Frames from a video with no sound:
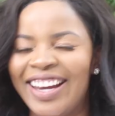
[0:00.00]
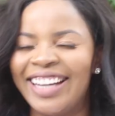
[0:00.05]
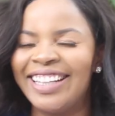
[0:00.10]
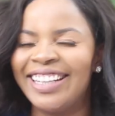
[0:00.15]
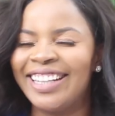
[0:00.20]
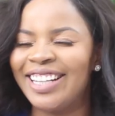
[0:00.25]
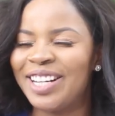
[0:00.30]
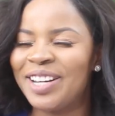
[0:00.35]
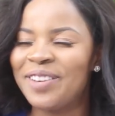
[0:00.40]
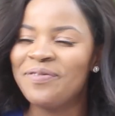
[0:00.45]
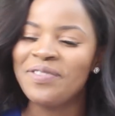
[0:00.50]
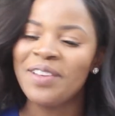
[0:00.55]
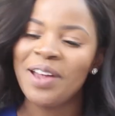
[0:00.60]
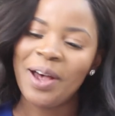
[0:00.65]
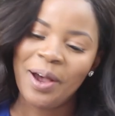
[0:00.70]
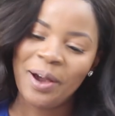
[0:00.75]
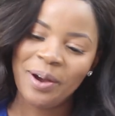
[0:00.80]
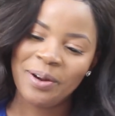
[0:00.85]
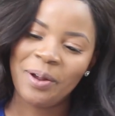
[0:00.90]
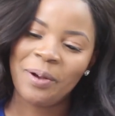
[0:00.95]
many
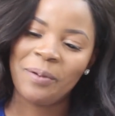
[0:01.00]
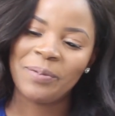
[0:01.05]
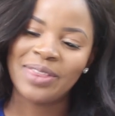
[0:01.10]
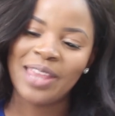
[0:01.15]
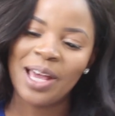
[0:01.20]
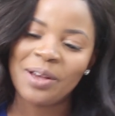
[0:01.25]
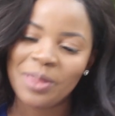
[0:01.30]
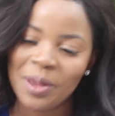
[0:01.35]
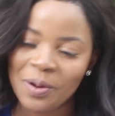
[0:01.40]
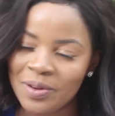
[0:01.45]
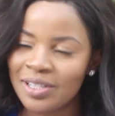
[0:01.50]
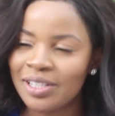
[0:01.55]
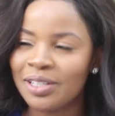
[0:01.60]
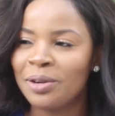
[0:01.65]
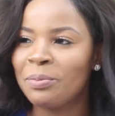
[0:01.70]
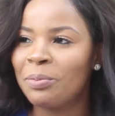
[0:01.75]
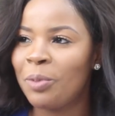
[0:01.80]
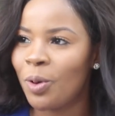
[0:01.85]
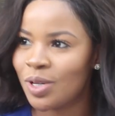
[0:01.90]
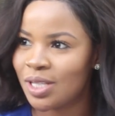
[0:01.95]
oh no but that, that was an
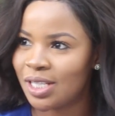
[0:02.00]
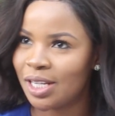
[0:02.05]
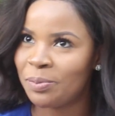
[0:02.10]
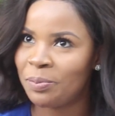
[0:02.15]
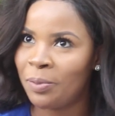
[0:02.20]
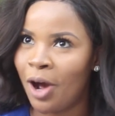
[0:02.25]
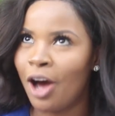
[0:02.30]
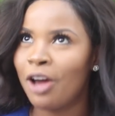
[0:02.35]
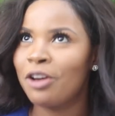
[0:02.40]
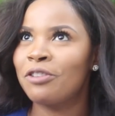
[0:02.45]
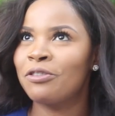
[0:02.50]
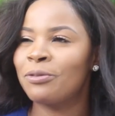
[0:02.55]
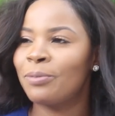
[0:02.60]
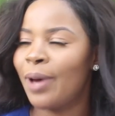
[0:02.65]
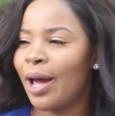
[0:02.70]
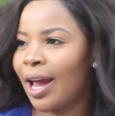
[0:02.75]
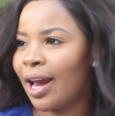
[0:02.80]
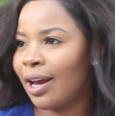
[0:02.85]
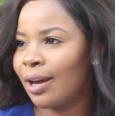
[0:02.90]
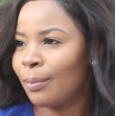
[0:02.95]
important part of
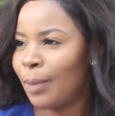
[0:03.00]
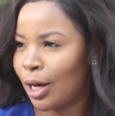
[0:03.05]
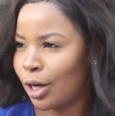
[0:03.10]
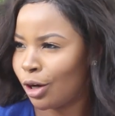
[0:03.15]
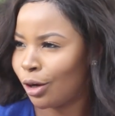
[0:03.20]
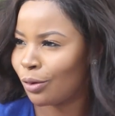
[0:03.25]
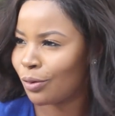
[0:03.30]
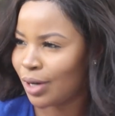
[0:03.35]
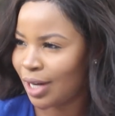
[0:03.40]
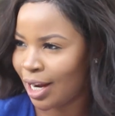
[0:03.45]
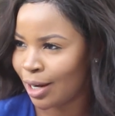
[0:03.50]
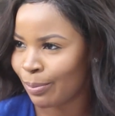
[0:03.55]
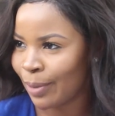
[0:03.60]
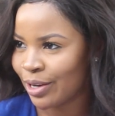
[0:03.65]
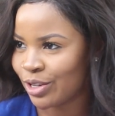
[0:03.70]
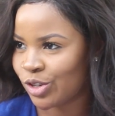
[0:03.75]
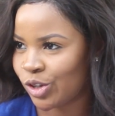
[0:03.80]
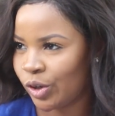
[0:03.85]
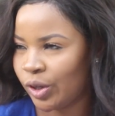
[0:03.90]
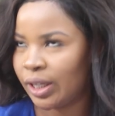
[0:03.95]
my my career and
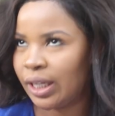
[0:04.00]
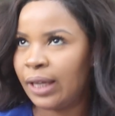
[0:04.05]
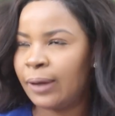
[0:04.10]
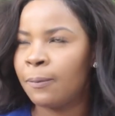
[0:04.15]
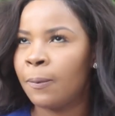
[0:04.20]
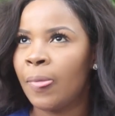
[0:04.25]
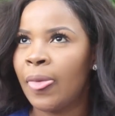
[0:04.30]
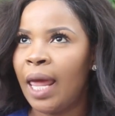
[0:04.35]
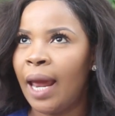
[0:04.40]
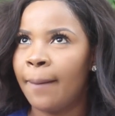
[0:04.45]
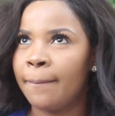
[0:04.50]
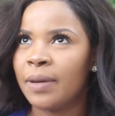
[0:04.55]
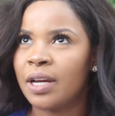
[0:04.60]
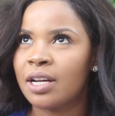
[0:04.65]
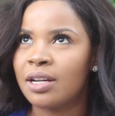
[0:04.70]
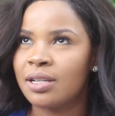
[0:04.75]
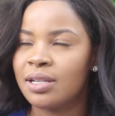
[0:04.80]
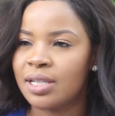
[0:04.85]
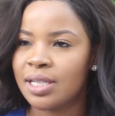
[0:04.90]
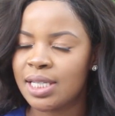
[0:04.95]
my journey
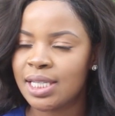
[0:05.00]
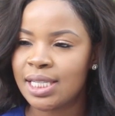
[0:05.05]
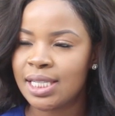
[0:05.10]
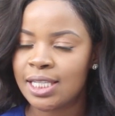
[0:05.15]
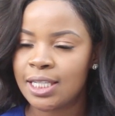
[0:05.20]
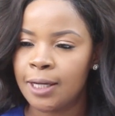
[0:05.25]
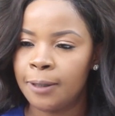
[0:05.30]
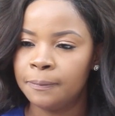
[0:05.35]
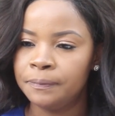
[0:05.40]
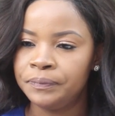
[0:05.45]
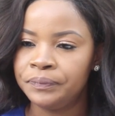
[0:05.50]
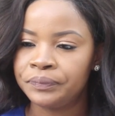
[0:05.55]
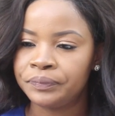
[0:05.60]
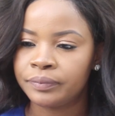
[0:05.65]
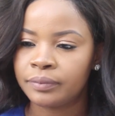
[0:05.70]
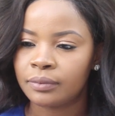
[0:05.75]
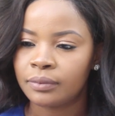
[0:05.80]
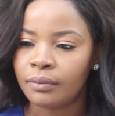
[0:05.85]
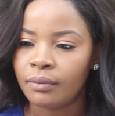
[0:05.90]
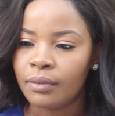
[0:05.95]
because
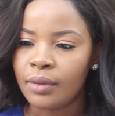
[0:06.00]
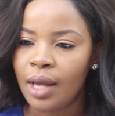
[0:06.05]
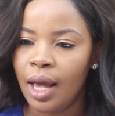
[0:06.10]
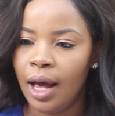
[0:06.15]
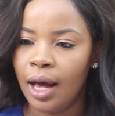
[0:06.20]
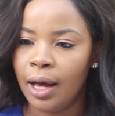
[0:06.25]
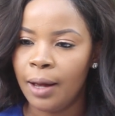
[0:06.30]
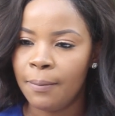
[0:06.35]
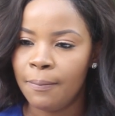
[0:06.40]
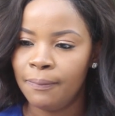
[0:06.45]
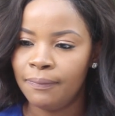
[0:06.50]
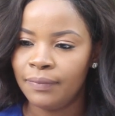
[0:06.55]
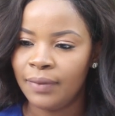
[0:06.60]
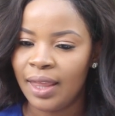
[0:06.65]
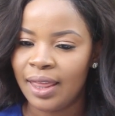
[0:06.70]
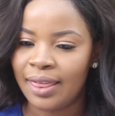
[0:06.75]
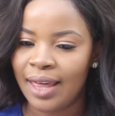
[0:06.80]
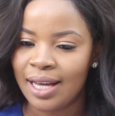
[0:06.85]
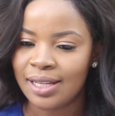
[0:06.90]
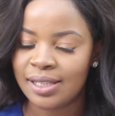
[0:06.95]

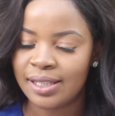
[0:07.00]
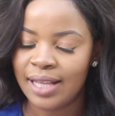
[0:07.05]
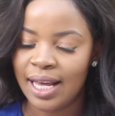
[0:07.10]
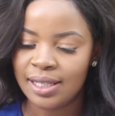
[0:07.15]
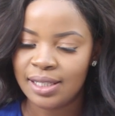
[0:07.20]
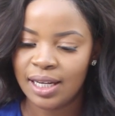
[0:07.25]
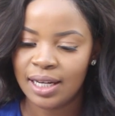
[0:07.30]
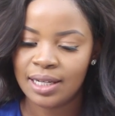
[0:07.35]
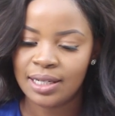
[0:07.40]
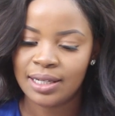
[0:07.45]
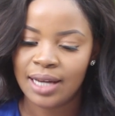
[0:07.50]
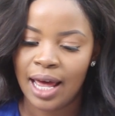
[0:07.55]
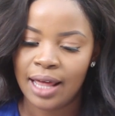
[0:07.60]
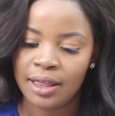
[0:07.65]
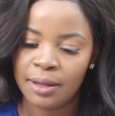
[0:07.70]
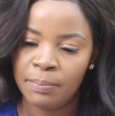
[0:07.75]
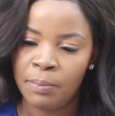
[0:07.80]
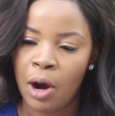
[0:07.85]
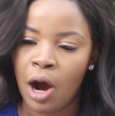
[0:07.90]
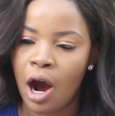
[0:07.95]
um, that's that's
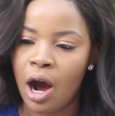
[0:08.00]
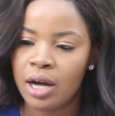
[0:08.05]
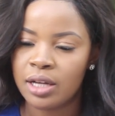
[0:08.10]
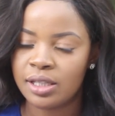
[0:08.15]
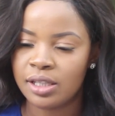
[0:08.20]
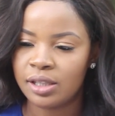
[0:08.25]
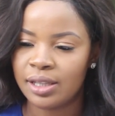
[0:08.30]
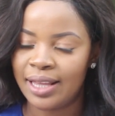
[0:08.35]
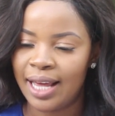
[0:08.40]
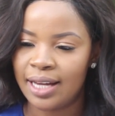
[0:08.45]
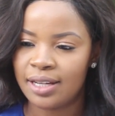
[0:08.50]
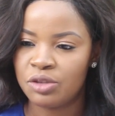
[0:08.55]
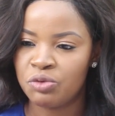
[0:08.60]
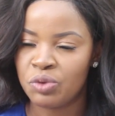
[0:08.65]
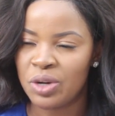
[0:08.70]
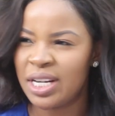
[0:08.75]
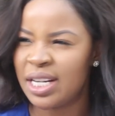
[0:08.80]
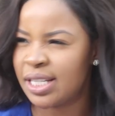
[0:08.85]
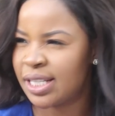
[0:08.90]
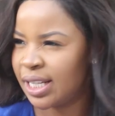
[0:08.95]
another part that
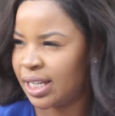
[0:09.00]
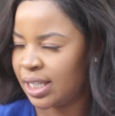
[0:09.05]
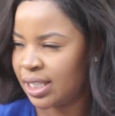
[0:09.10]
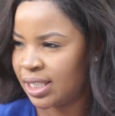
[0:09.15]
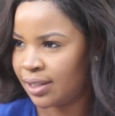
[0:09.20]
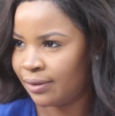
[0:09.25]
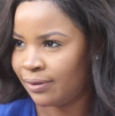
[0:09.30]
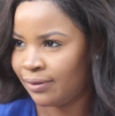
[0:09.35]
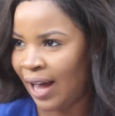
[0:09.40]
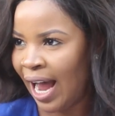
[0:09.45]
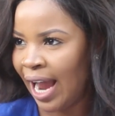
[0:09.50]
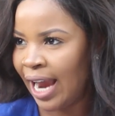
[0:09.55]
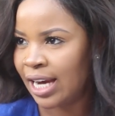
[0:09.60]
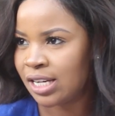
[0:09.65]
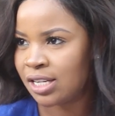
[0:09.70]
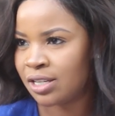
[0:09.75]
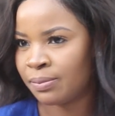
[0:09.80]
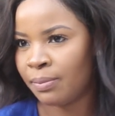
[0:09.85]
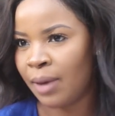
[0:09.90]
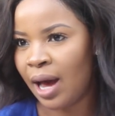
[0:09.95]
really
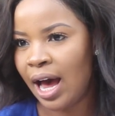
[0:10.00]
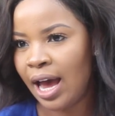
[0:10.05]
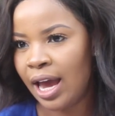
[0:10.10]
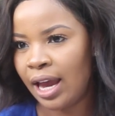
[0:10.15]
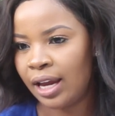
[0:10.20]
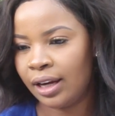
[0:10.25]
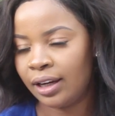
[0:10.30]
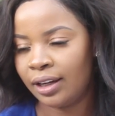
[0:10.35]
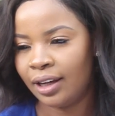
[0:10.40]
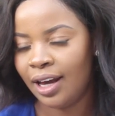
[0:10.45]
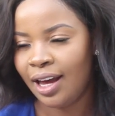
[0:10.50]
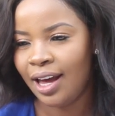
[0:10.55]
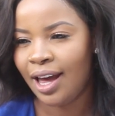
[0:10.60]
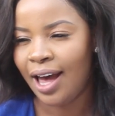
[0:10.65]
solidified my,